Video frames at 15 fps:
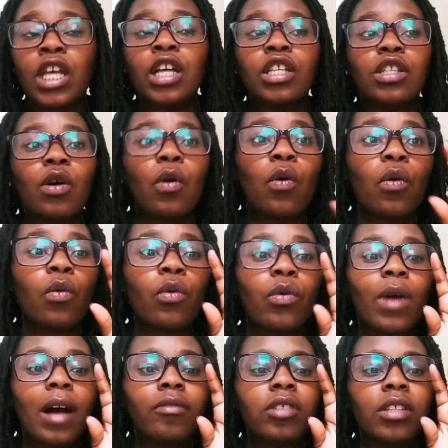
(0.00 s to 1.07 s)
So we
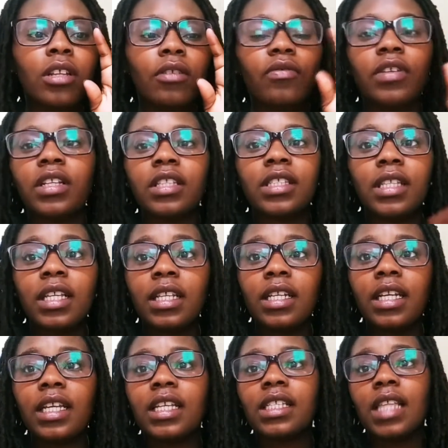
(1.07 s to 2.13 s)
arrive to the
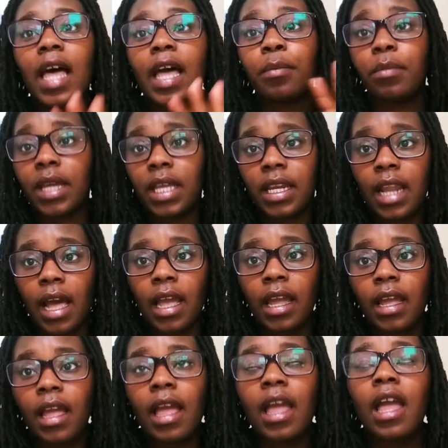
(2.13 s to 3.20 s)
facility, it's like midnight,
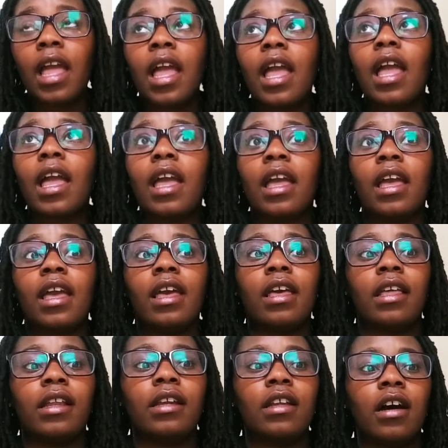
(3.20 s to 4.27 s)

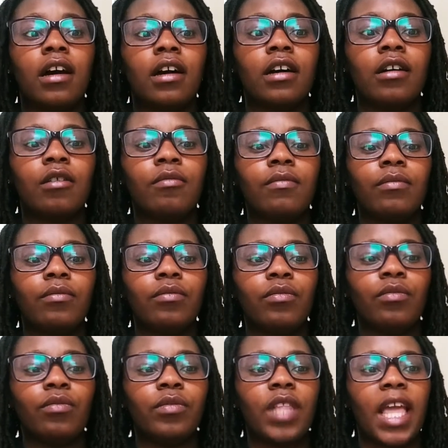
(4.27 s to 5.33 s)
and
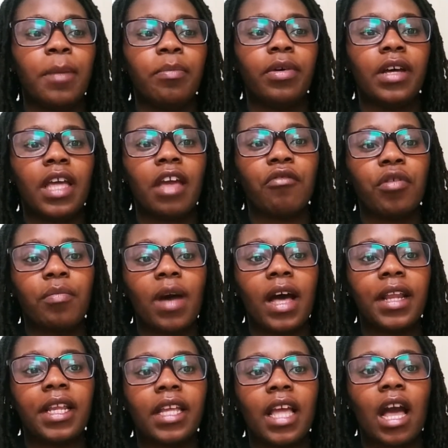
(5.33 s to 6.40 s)
they put
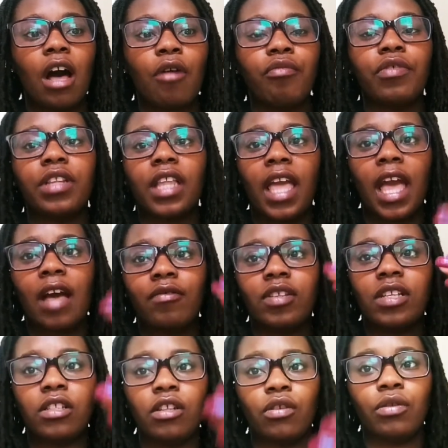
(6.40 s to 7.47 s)
everybody off and they have
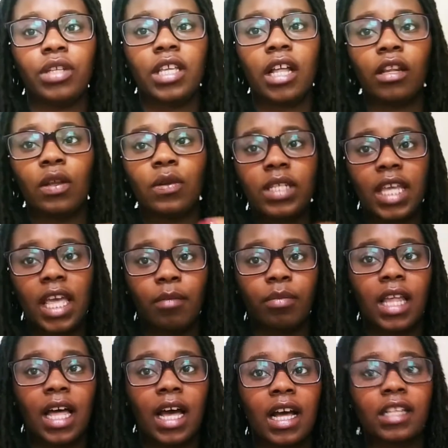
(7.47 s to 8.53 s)
these little yellow tape
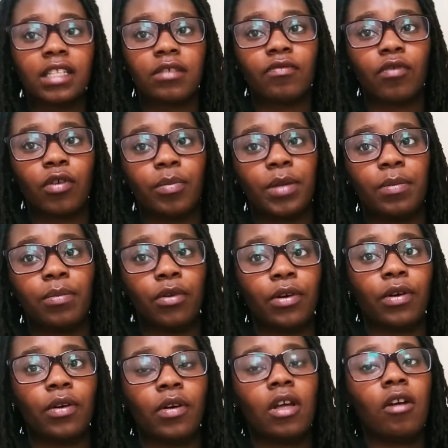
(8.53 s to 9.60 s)
lines
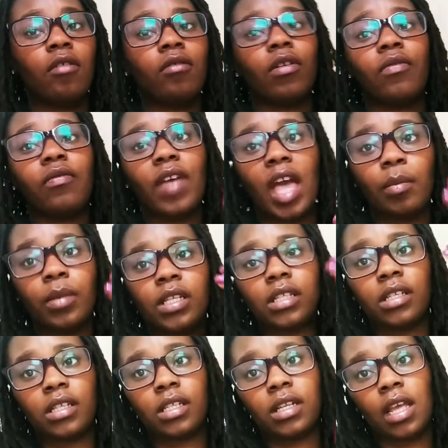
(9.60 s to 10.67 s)
for families to
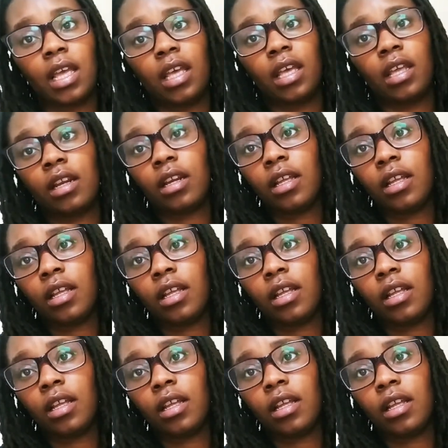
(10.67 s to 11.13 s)
stand